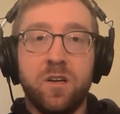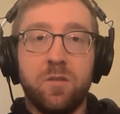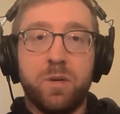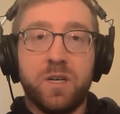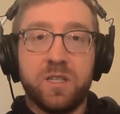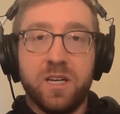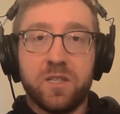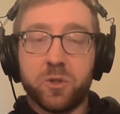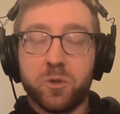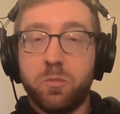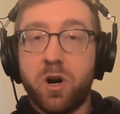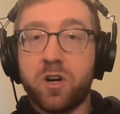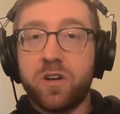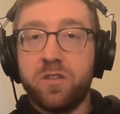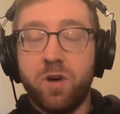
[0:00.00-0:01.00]
potential
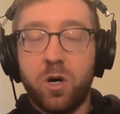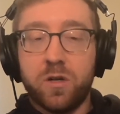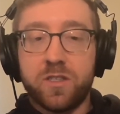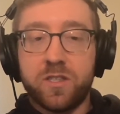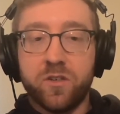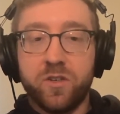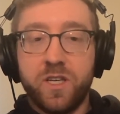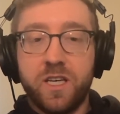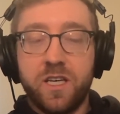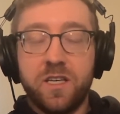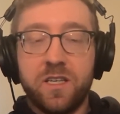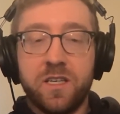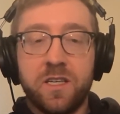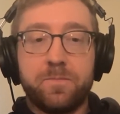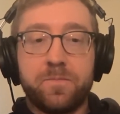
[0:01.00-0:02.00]
market
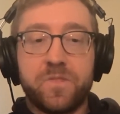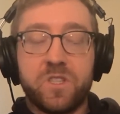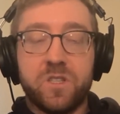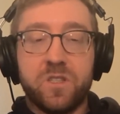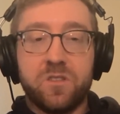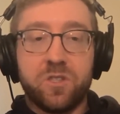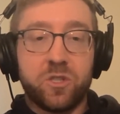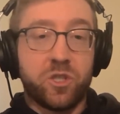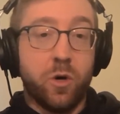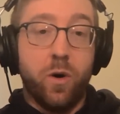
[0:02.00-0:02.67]
volatility to show